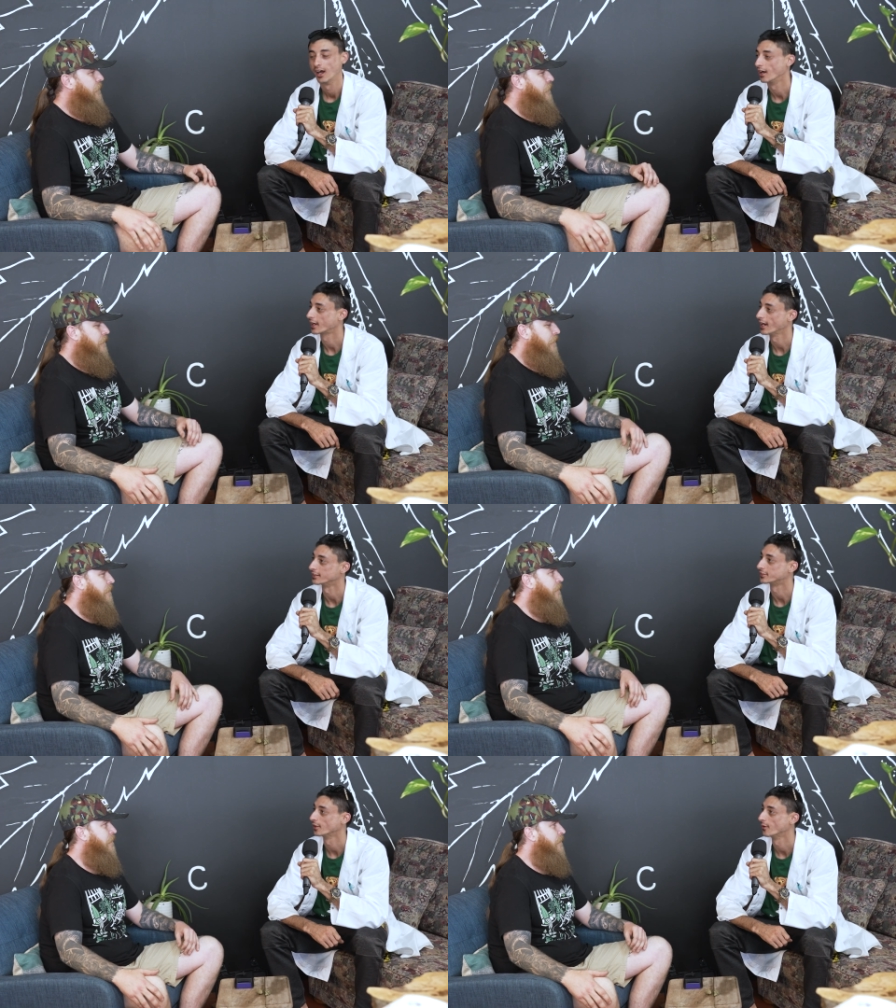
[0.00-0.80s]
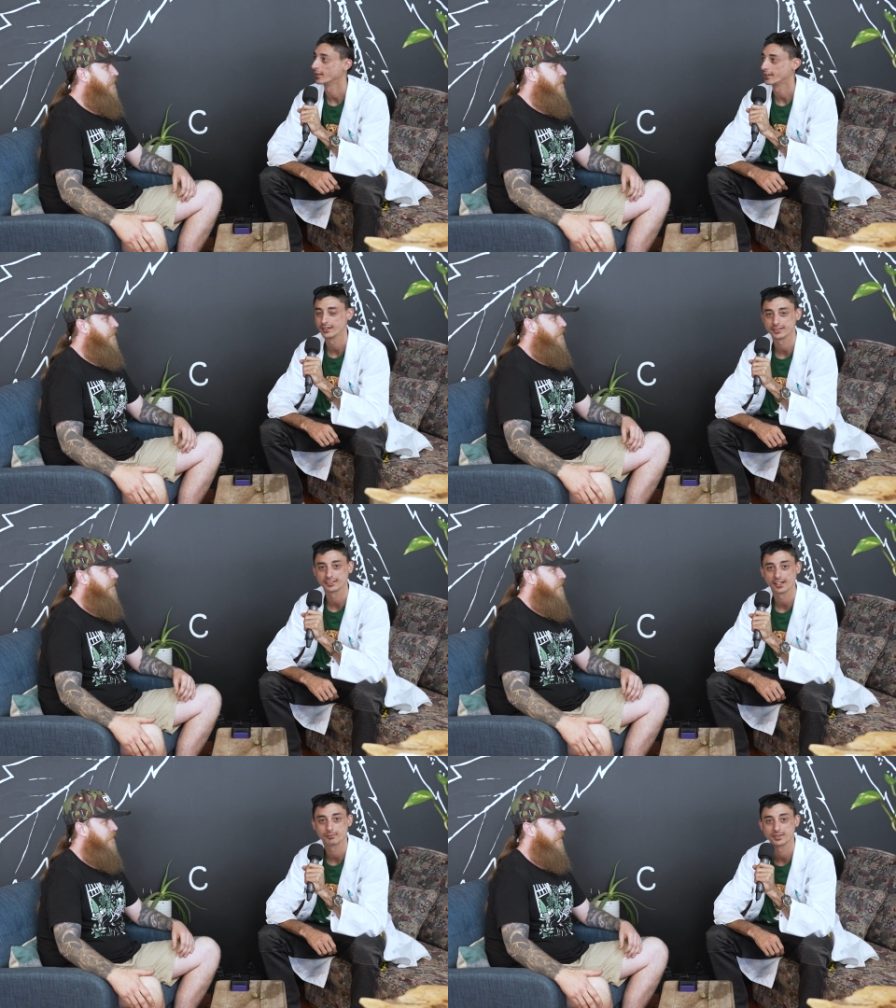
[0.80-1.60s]
Okay, so we're here at
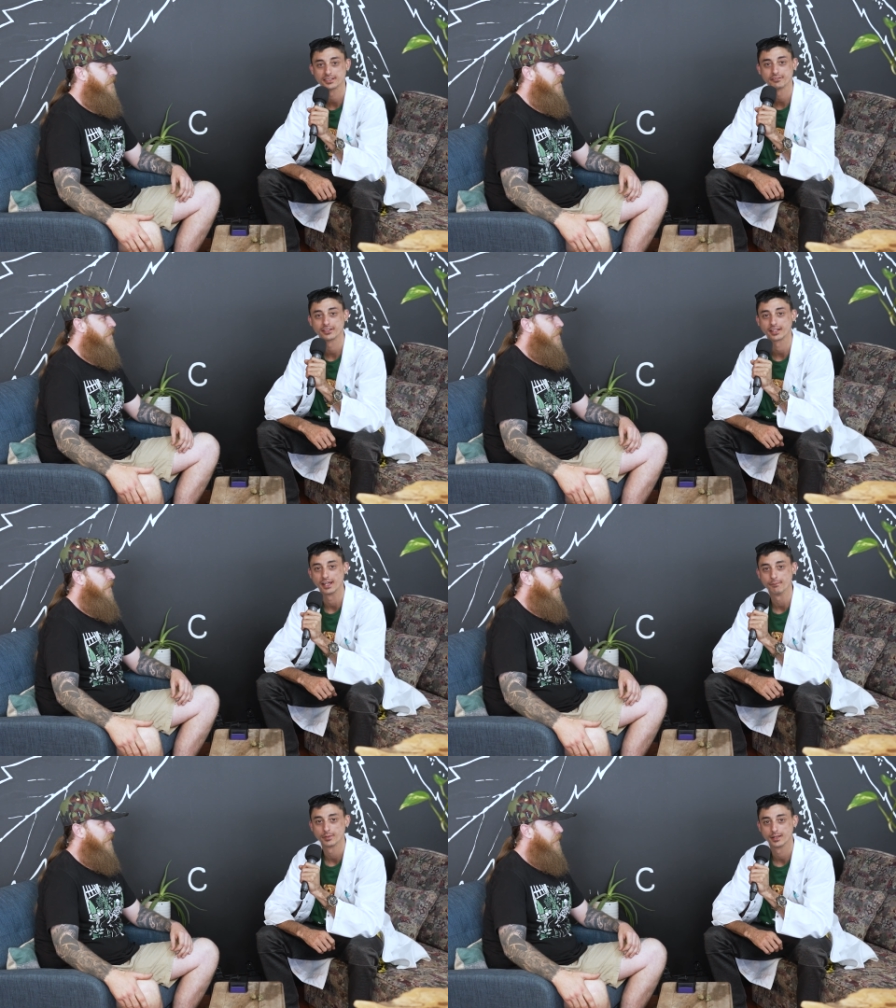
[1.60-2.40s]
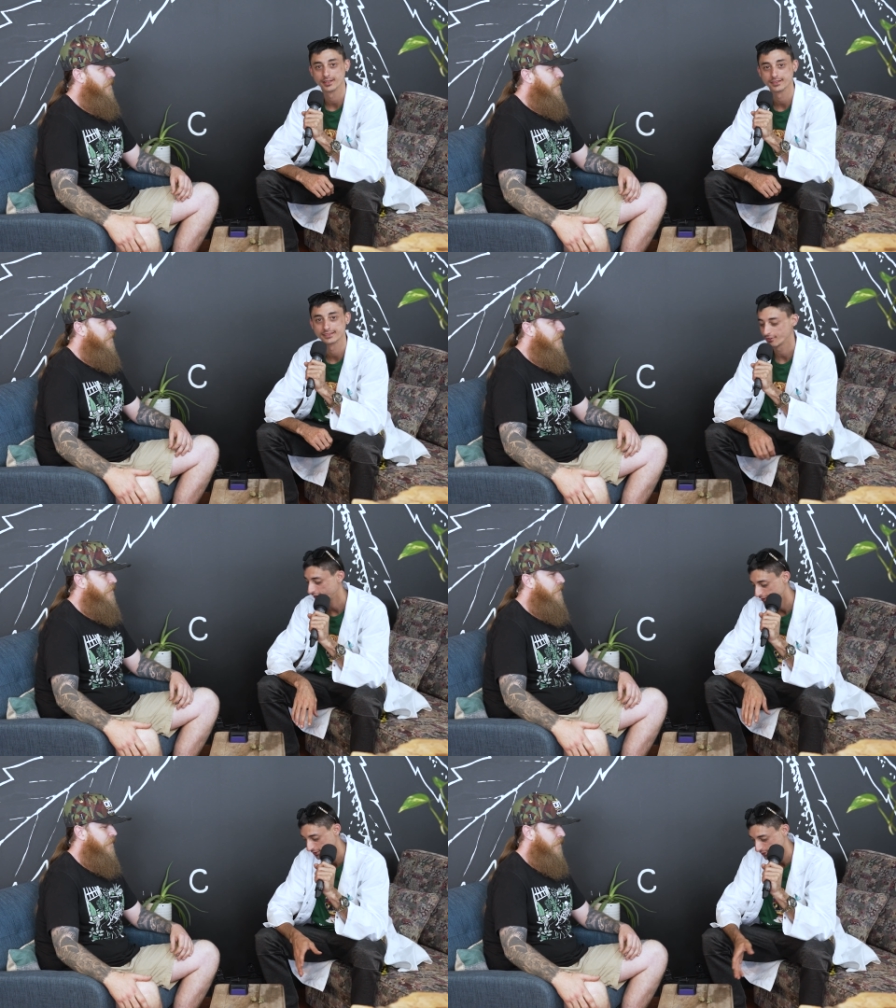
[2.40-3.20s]
South Pacific Hemp and we found a